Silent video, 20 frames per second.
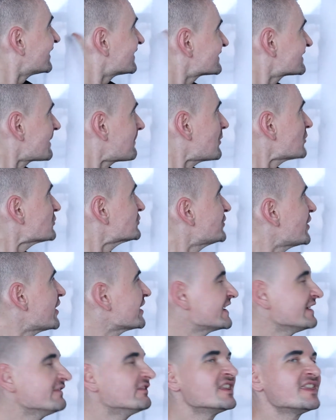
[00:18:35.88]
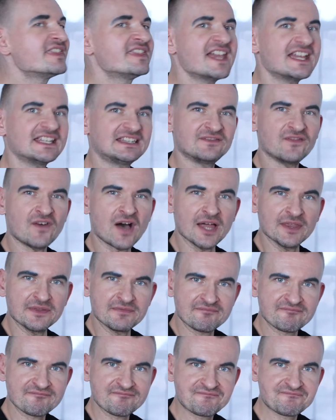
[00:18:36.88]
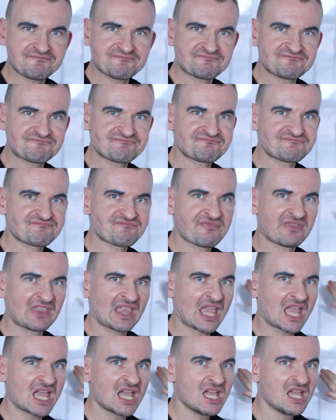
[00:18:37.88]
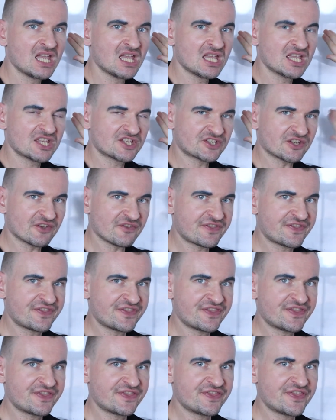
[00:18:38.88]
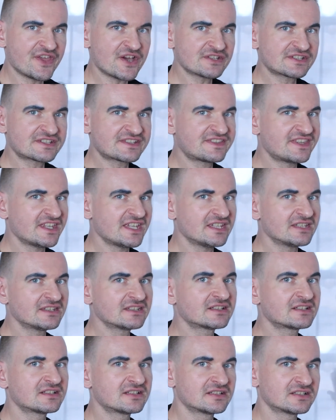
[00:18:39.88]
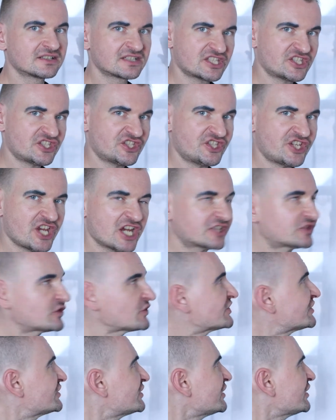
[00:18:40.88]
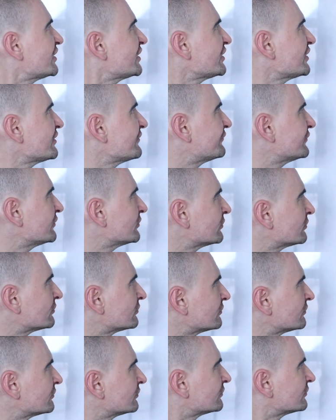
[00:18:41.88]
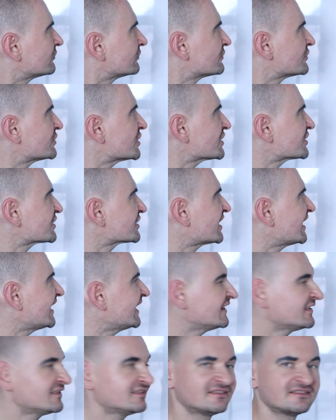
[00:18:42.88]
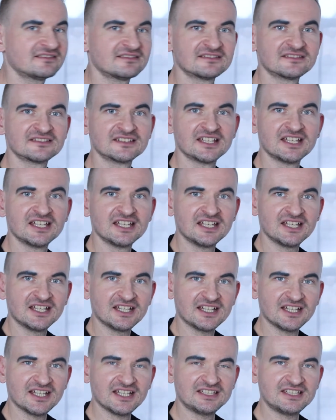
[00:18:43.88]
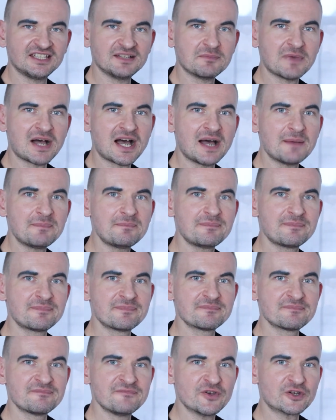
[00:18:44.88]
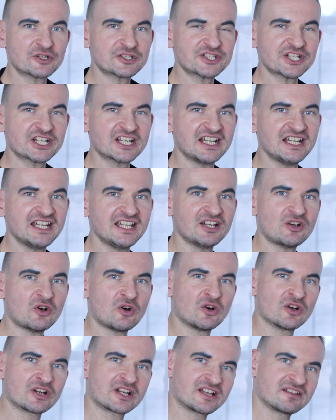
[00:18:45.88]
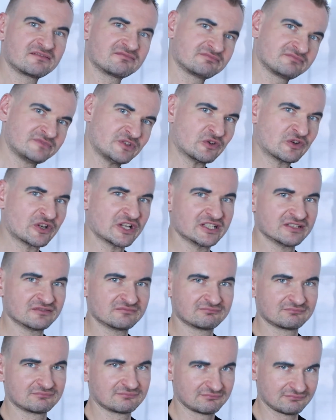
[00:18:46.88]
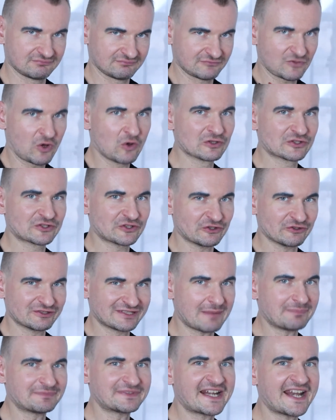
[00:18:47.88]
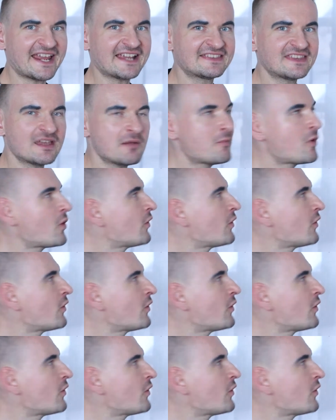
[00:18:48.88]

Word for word: Suppose you are given that one. So first thing, check to see if you just can add them up vertically, or you can also subtract them